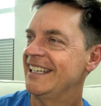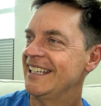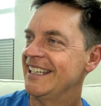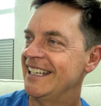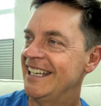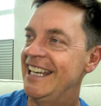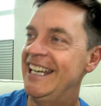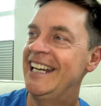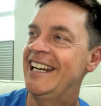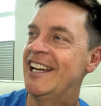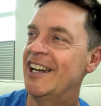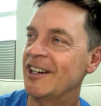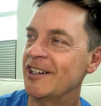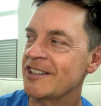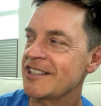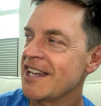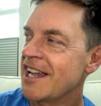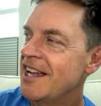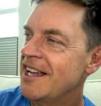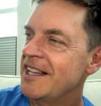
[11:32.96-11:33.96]
He
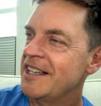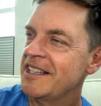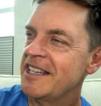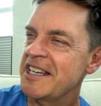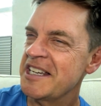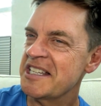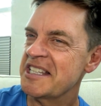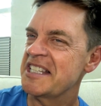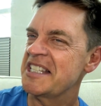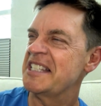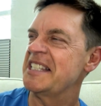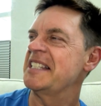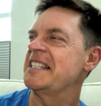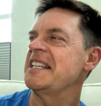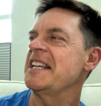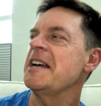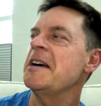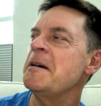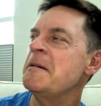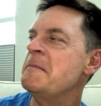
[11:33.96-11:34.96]
goes, "There's
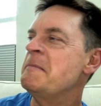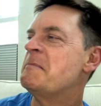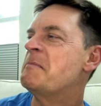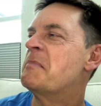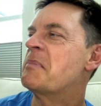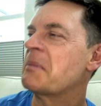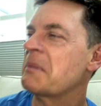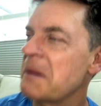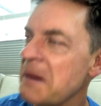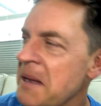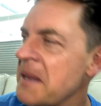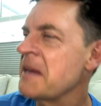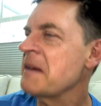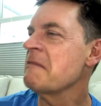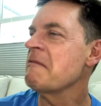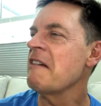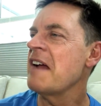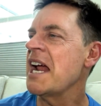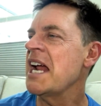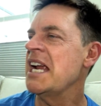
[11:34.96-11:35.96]
some brother
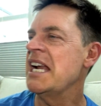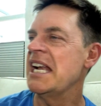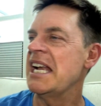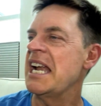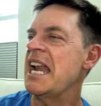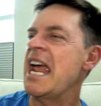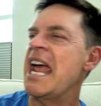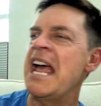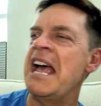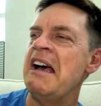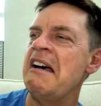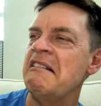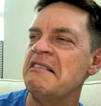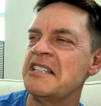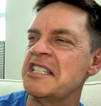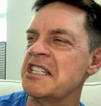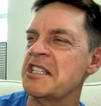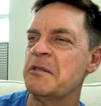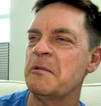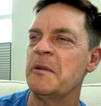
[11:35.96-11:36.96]
right now
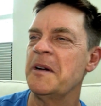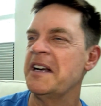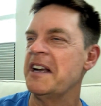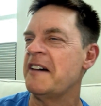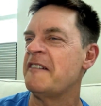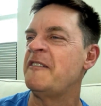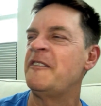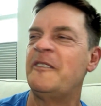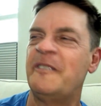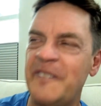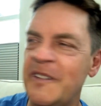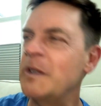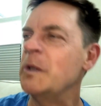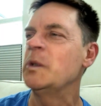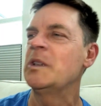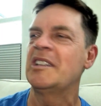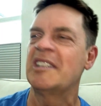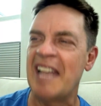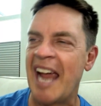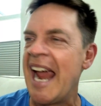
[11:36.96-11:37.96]
just with a
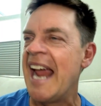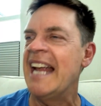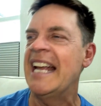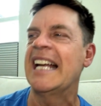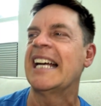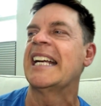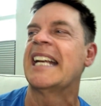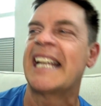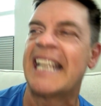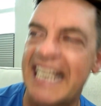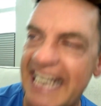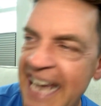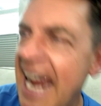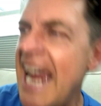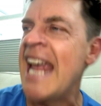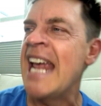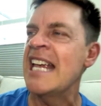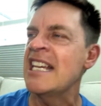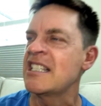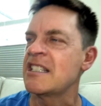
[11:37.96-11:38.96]
full tank of
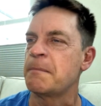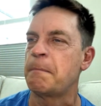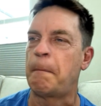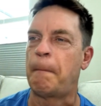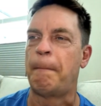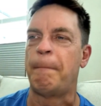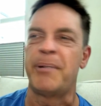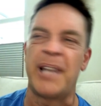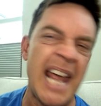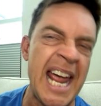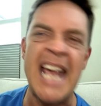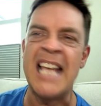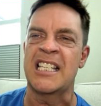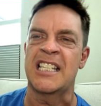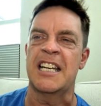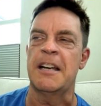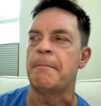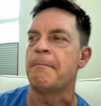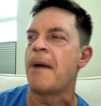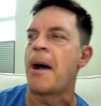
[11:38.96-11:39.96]
gas
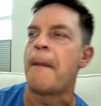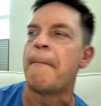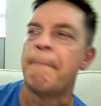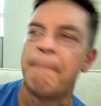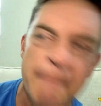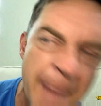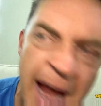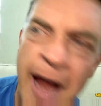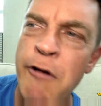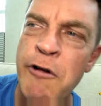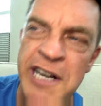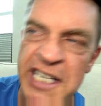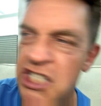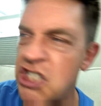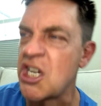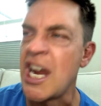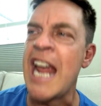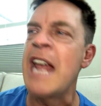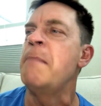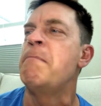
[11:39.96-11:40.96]
blasting my Mary
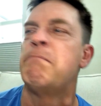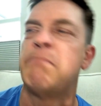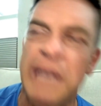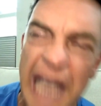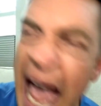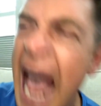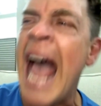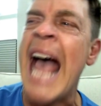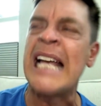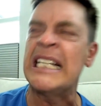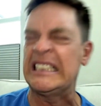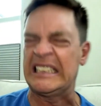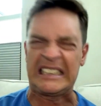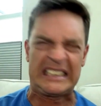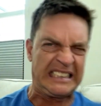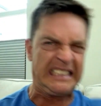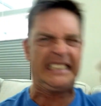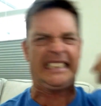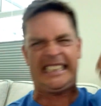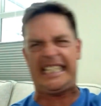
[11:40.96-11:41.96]
J. Blige.
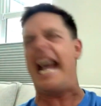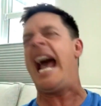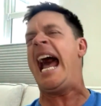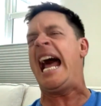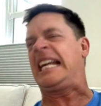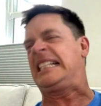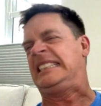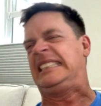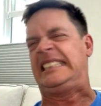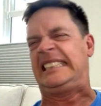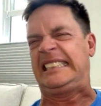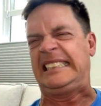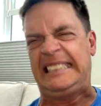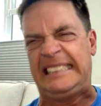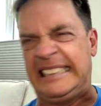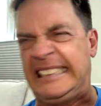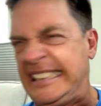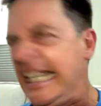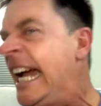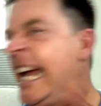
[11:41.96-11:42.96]
God
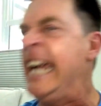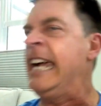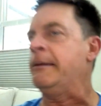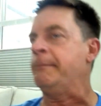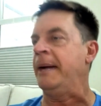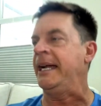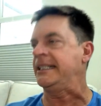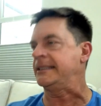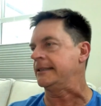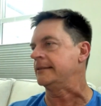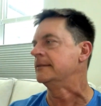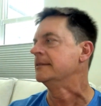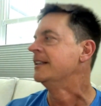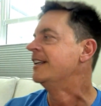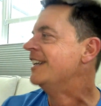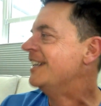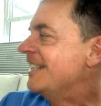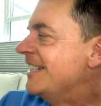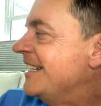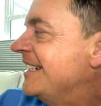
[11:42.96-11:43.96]
damn it."
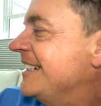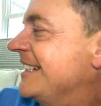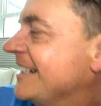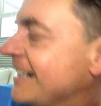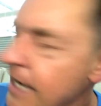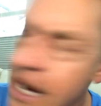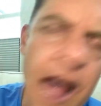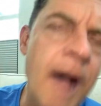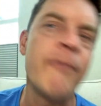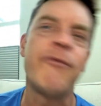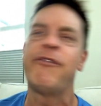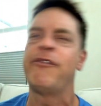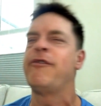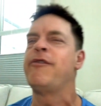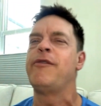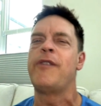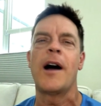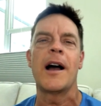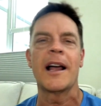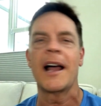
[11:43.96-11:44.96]
And
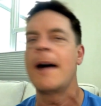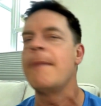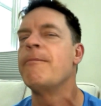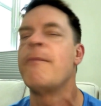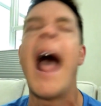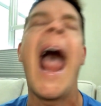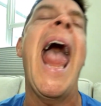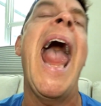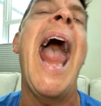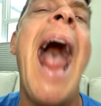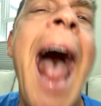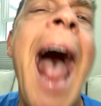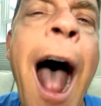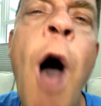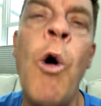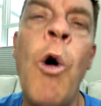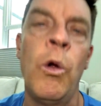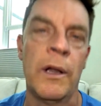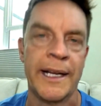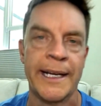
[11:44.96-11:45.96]
I'm
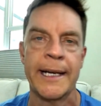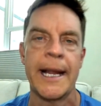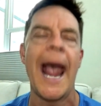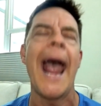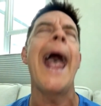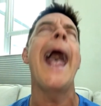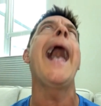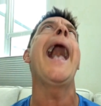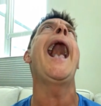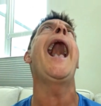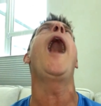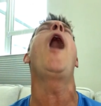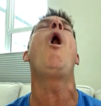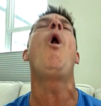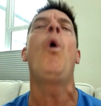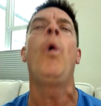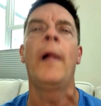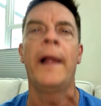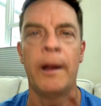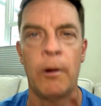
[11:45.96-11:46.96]

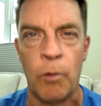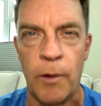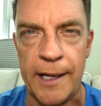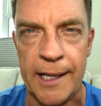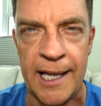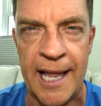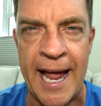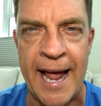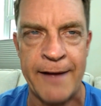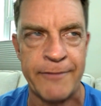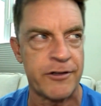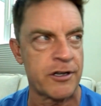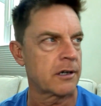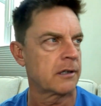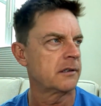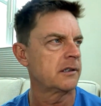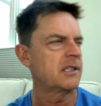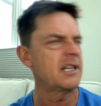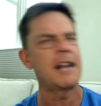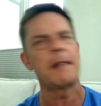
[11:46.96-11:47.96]
howling with laughter.
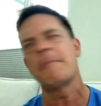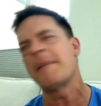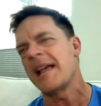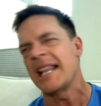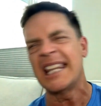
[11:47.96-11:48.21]
It's like, "My